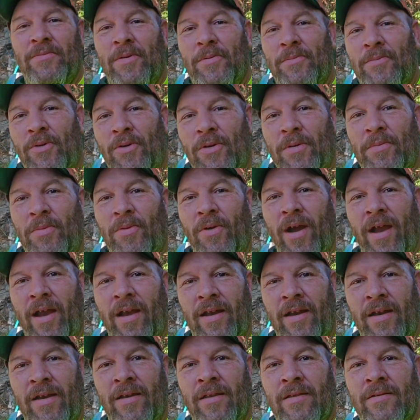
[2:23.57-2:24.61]
to my boy
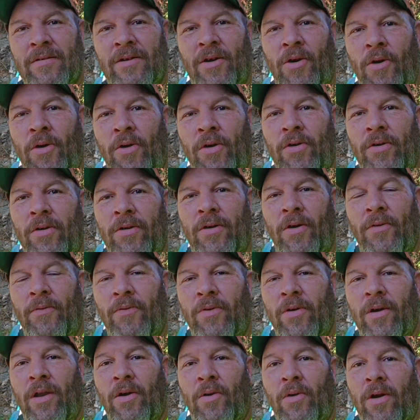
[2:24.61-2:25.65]
Brandon Carter
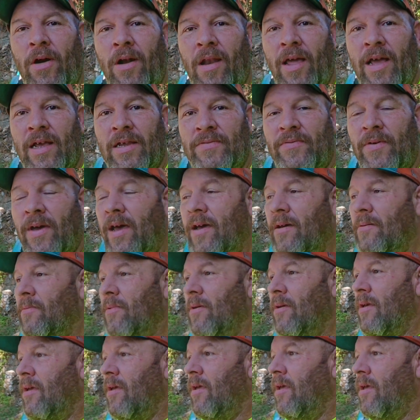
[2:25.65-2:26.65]
over at Lower Class Fab.